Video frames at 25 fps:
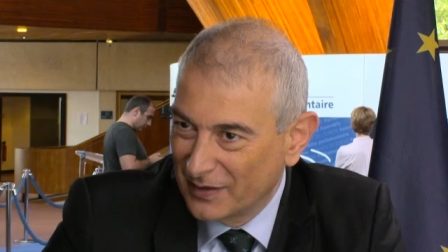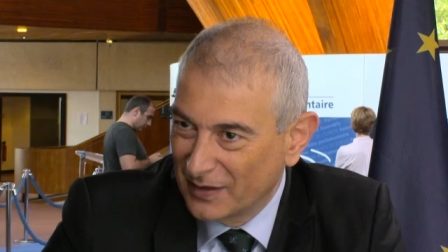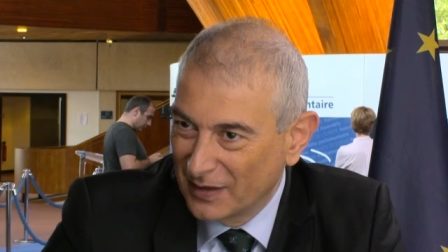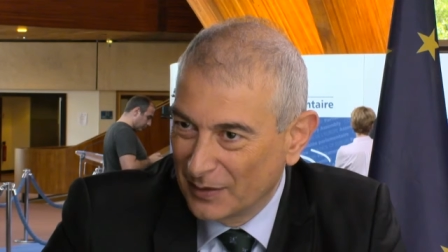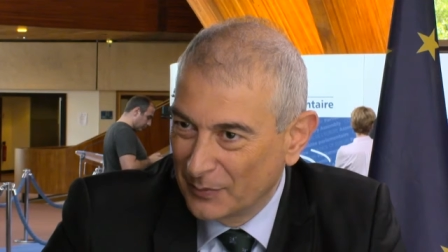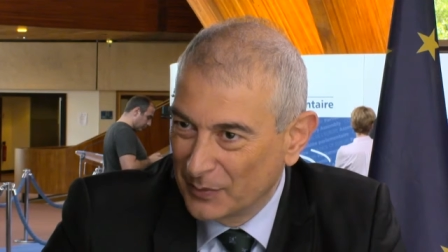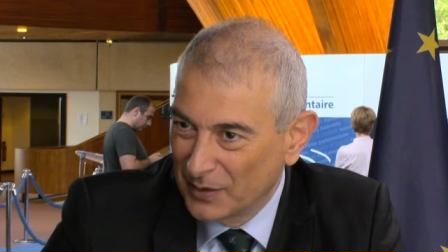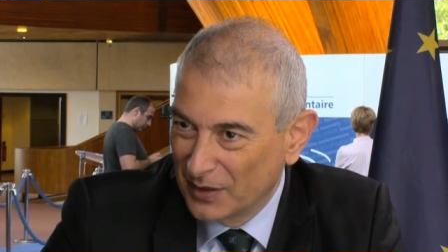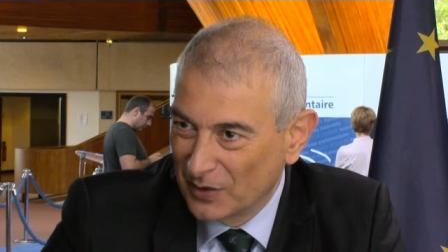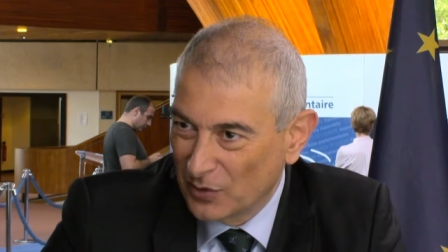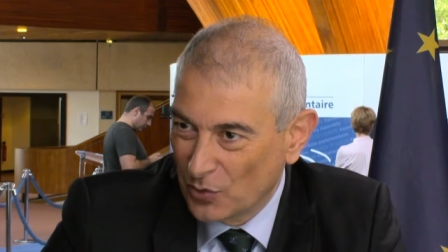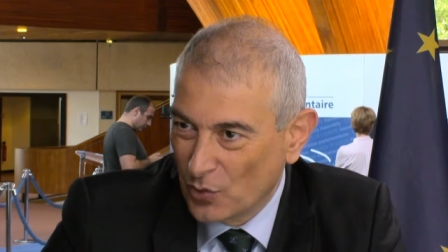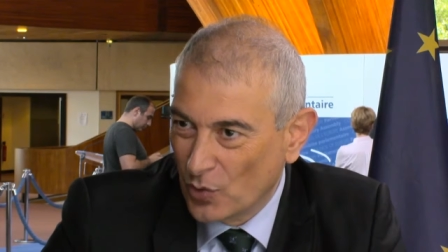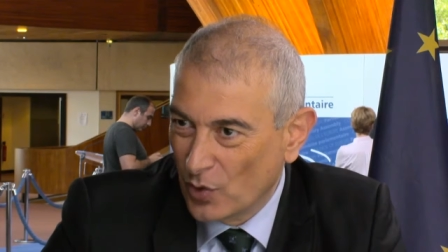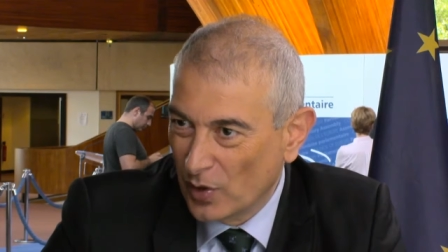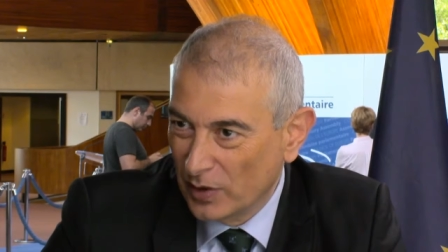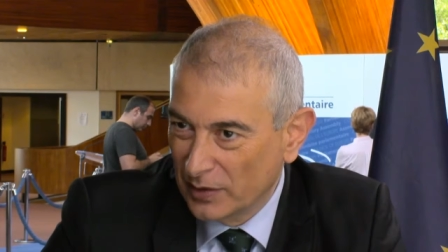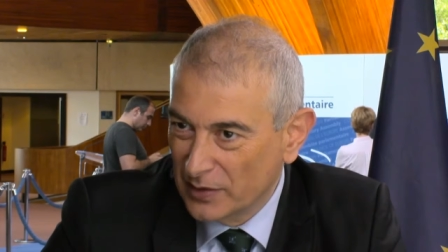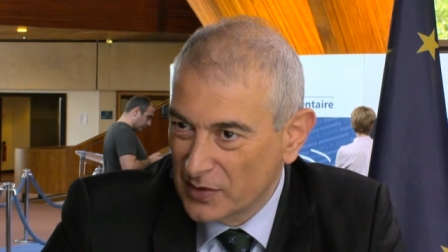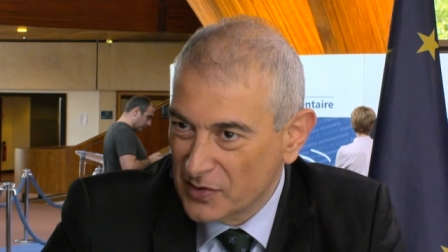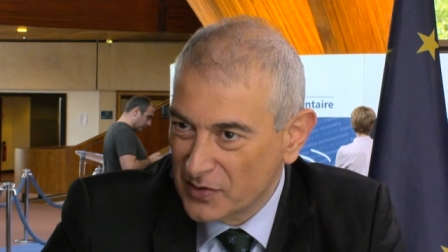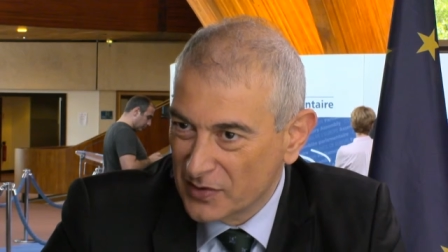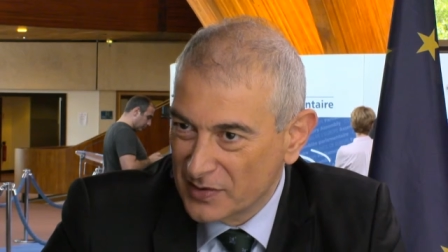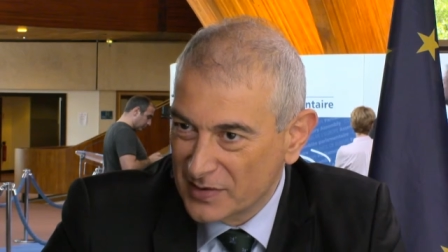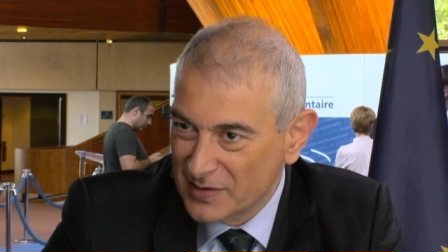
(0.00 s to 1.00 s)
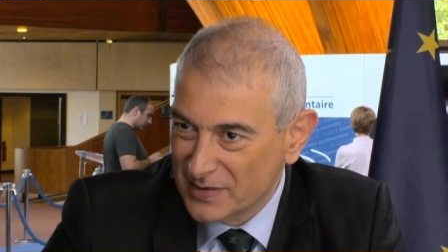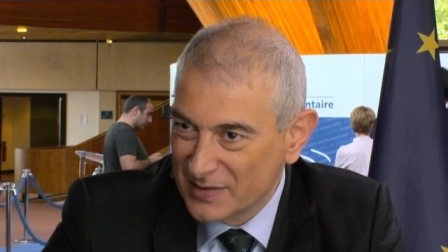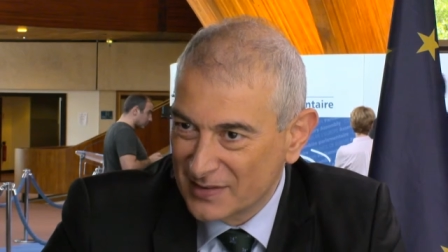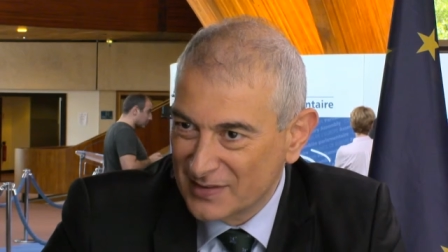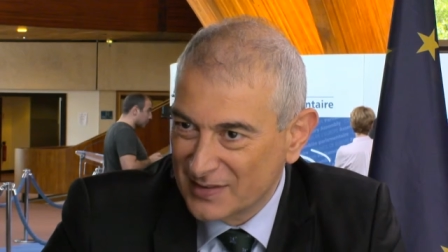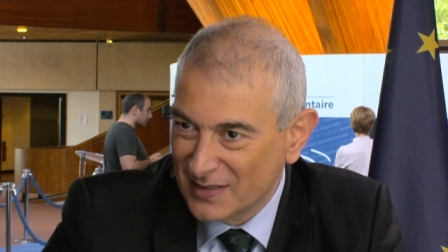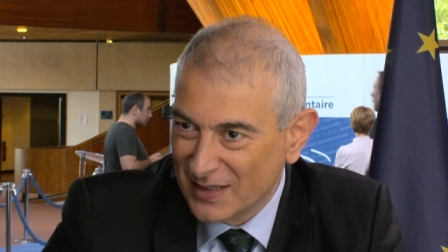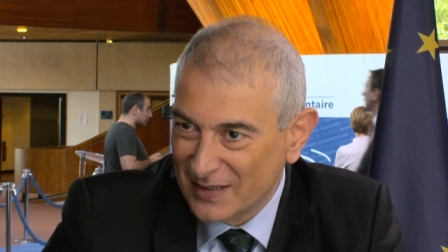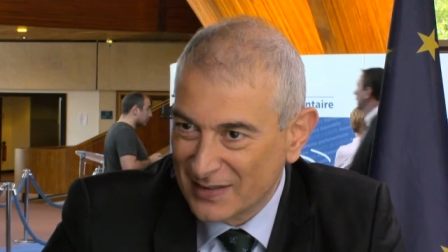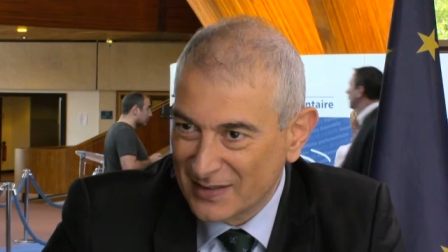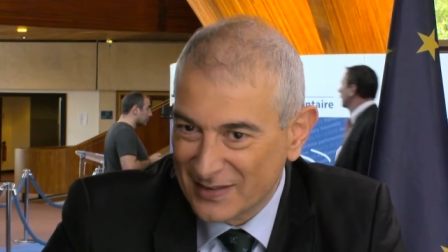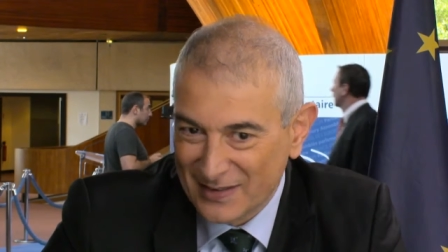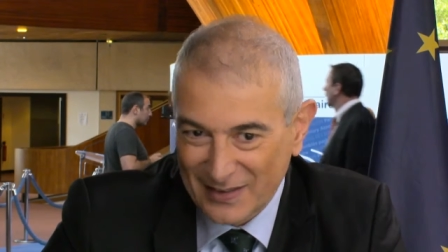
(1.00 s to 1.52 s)
I mean, the coalitions. It's
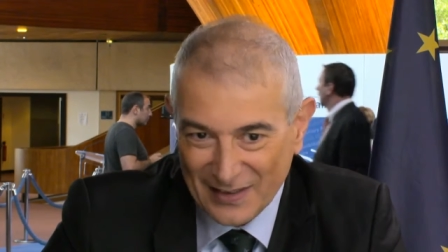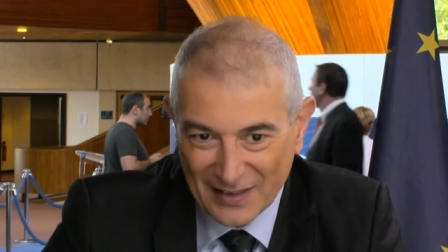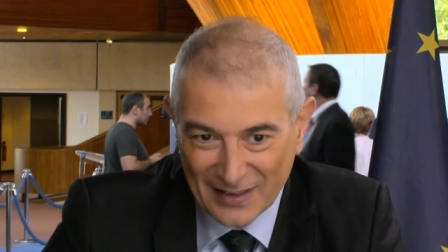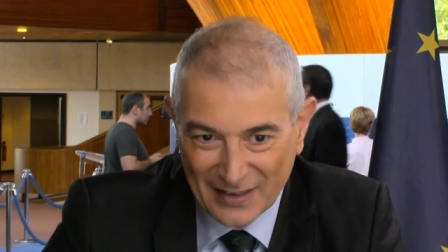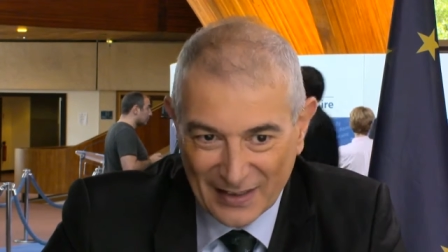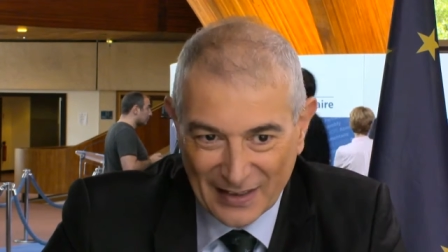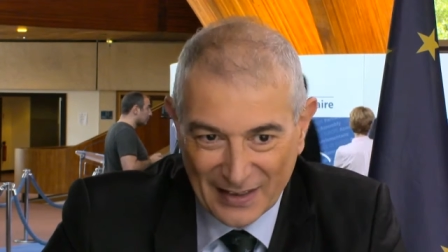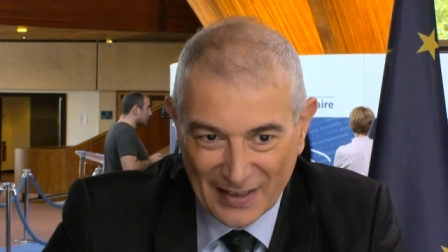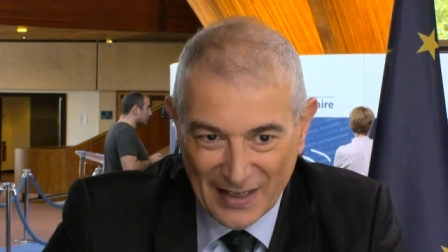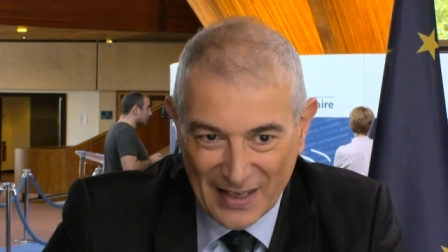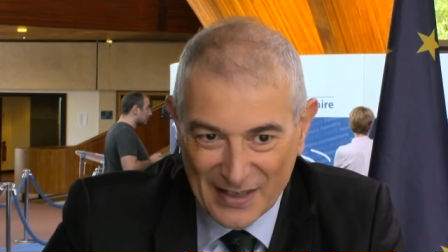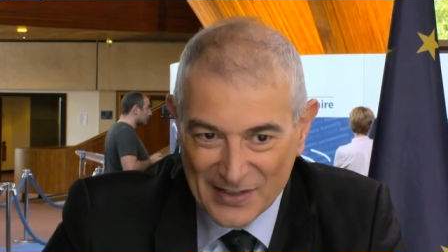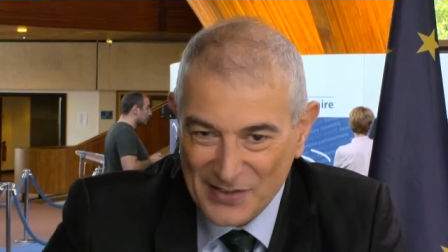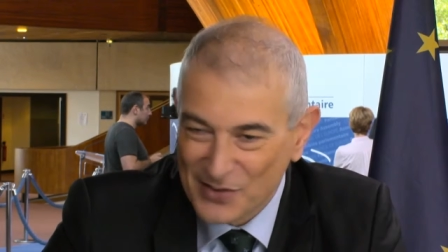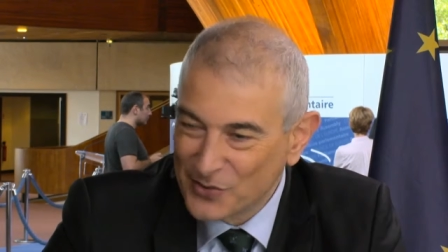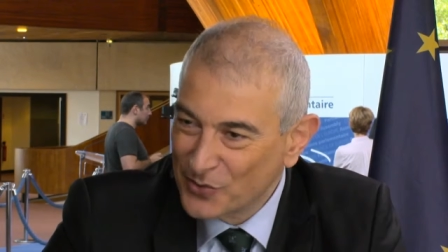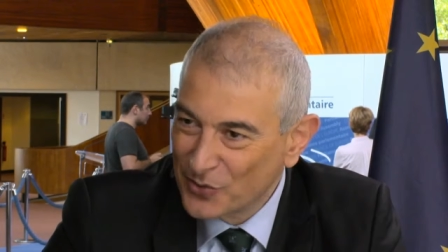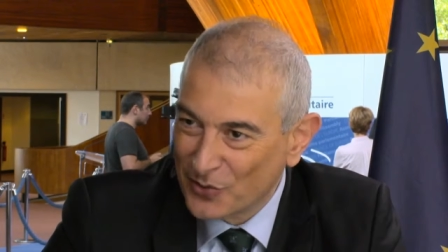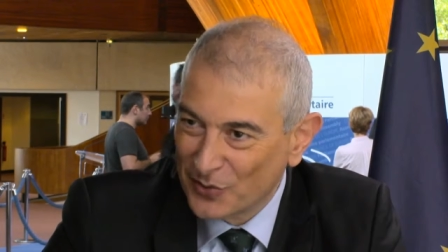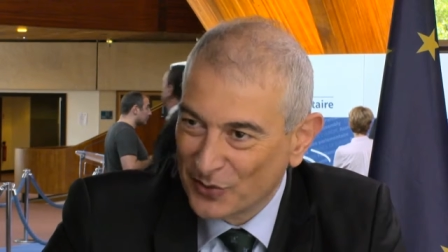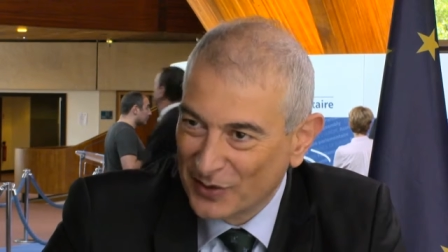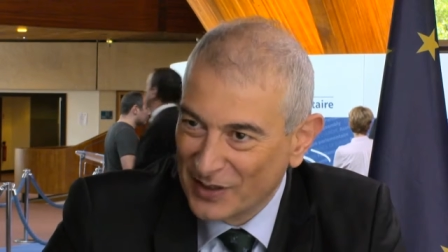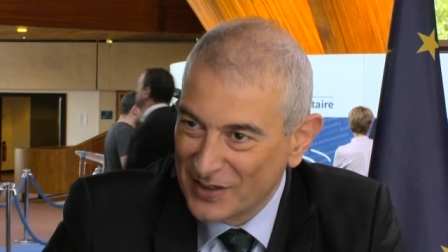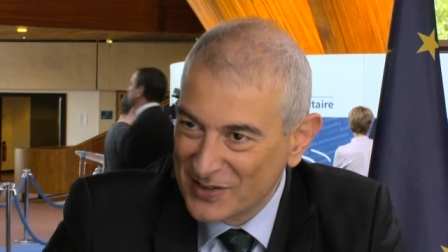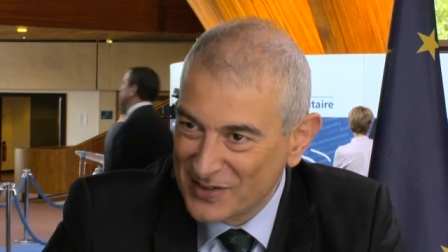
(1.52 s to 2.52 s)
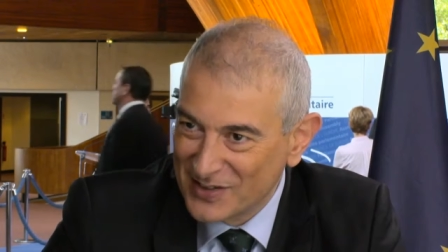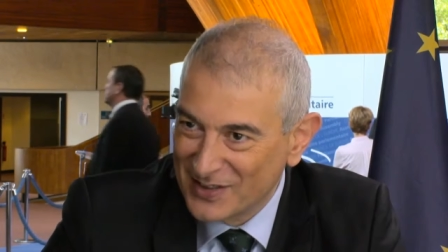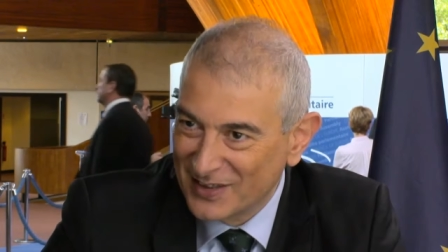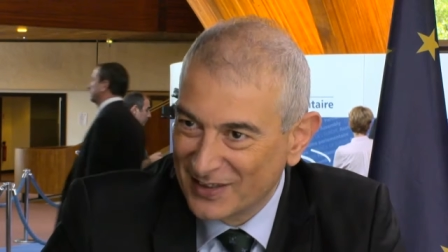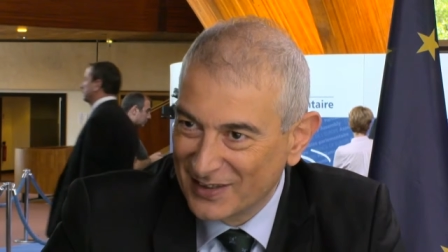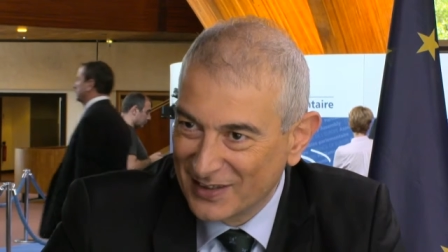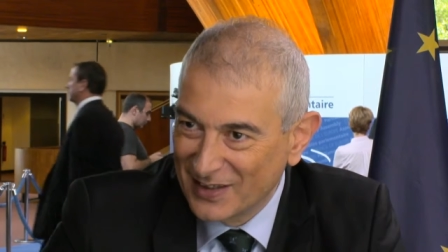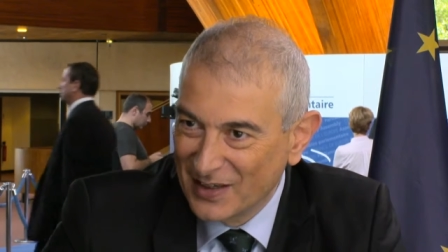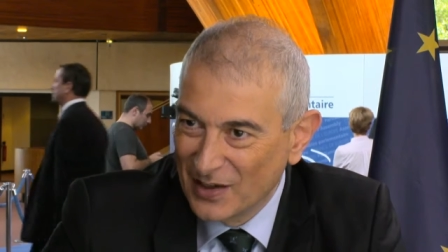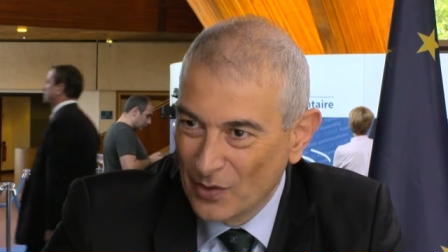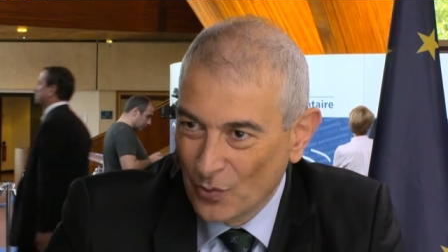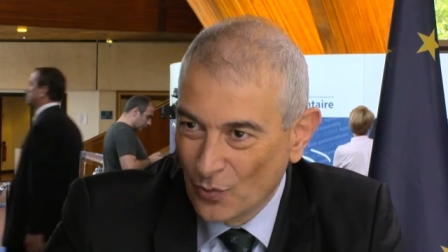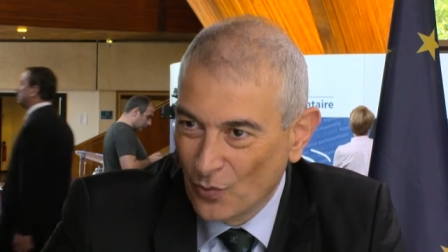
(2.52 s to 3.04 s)
not uh, as strong as the